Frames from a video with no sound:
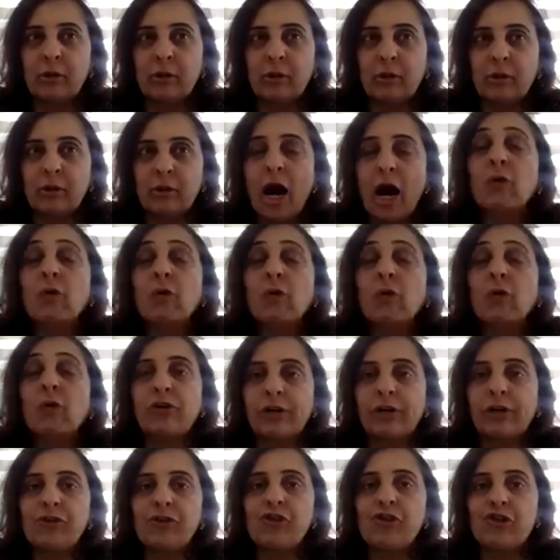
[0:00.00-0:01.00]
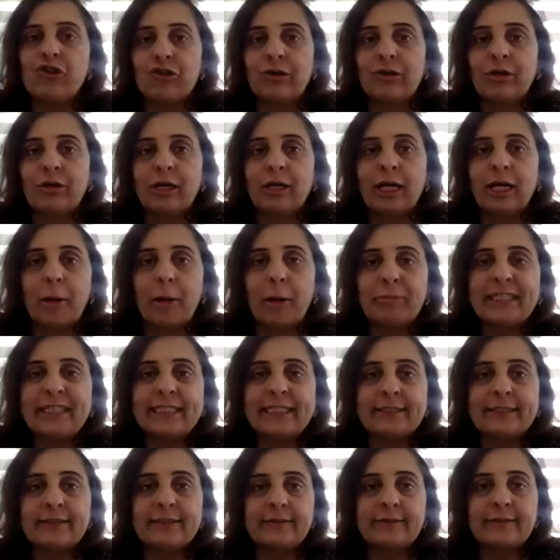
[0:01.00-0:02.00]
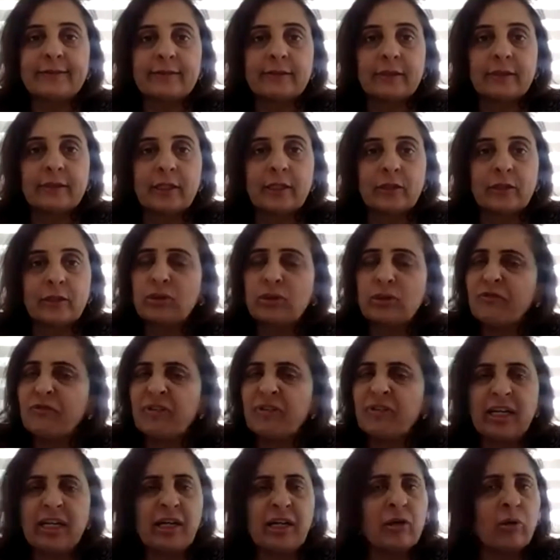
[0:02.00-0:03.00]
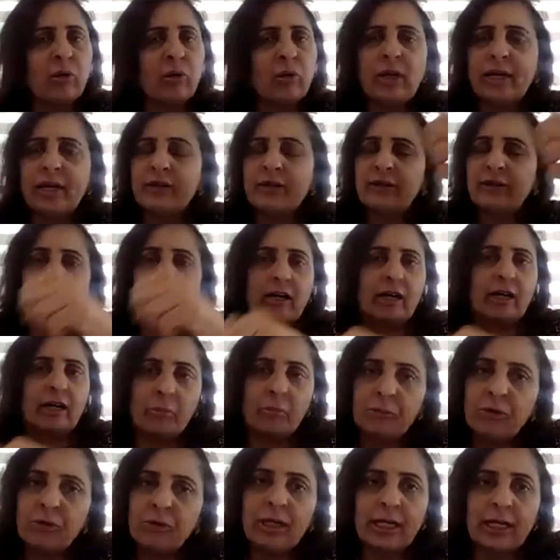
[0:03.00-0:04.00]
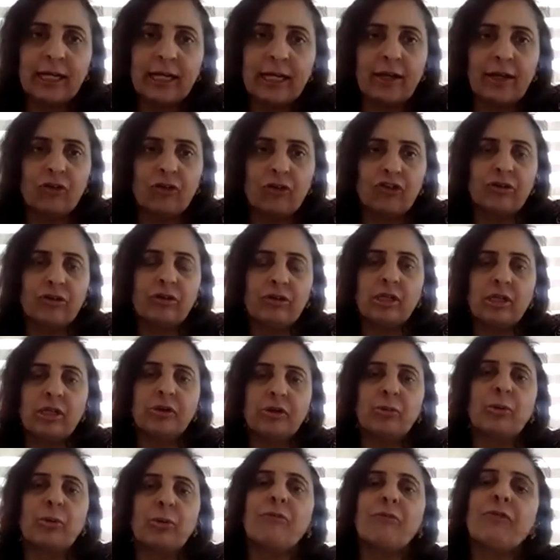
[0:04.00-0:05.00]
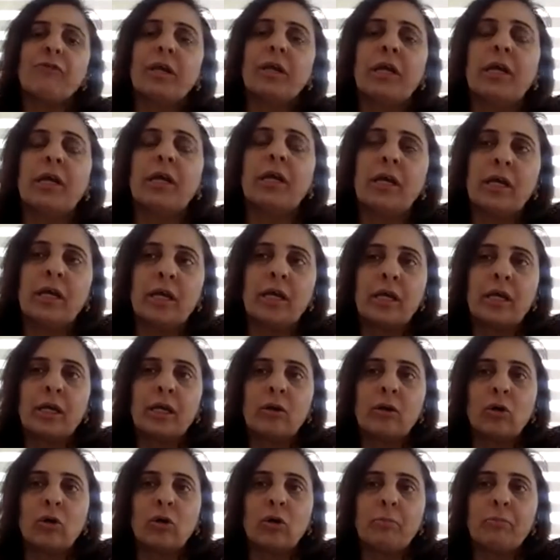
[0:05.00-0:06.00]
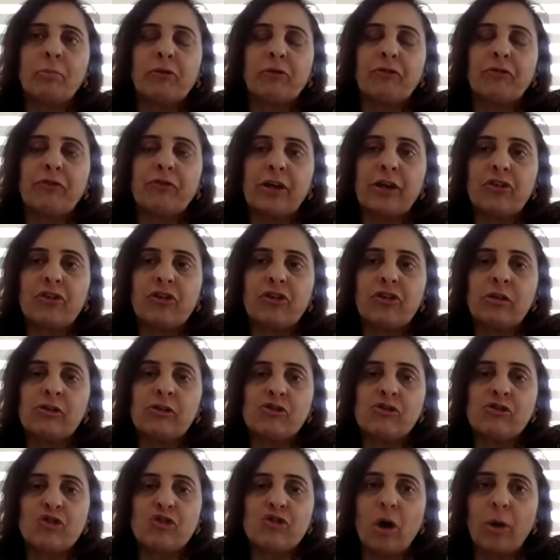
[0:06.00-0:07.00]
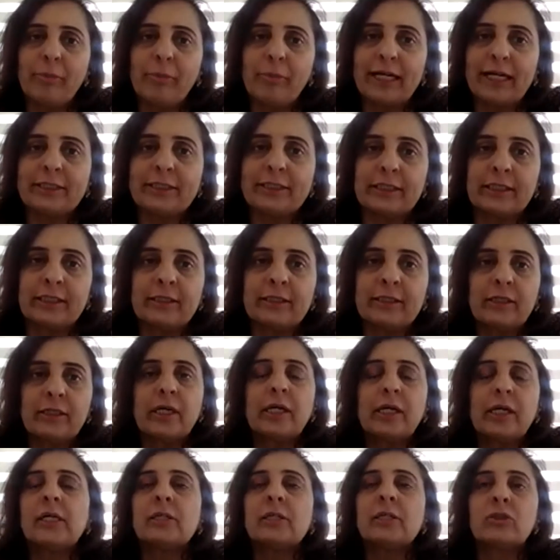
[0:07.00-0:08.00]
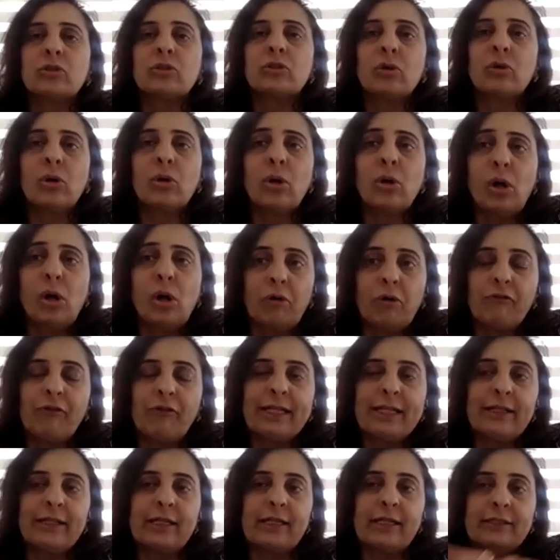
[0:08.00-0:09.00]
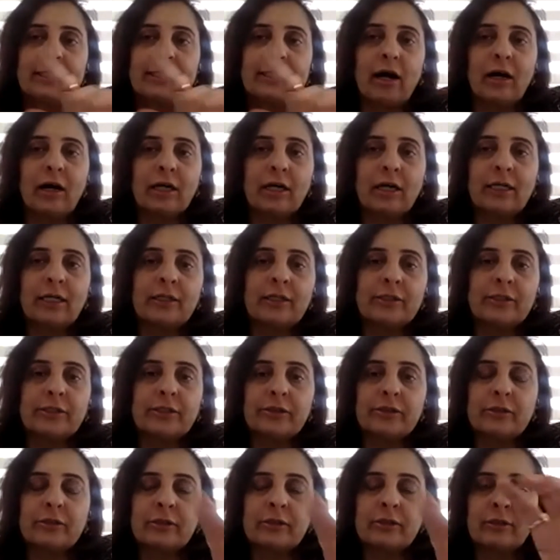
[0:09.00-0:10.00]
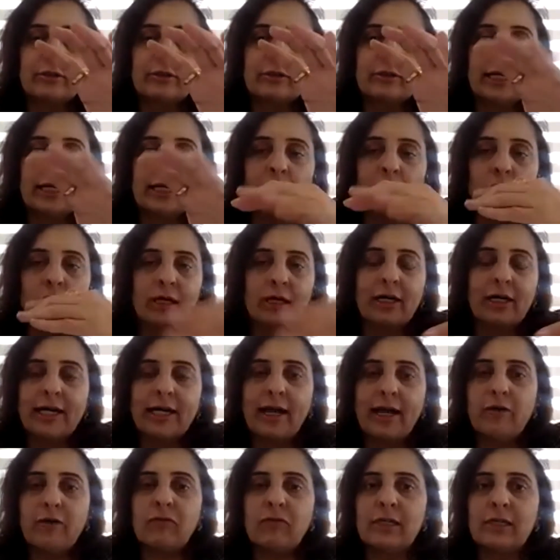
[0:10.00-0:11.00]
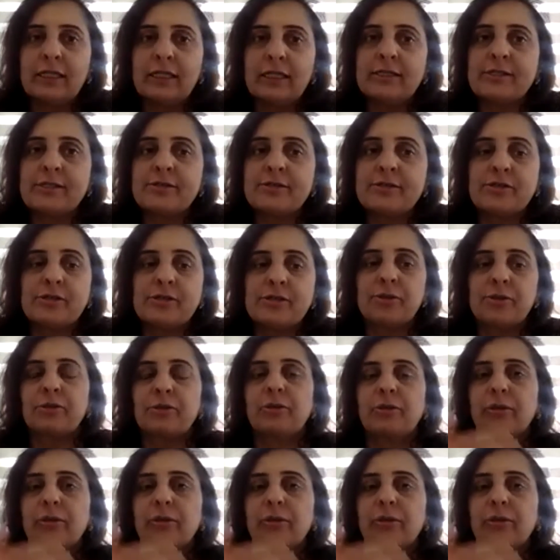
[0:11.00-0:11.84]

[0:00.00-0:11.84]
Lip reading: outreach committees. So they're very good at their communication. They do a very good professional job at it. So when they target, they already have lists, you know,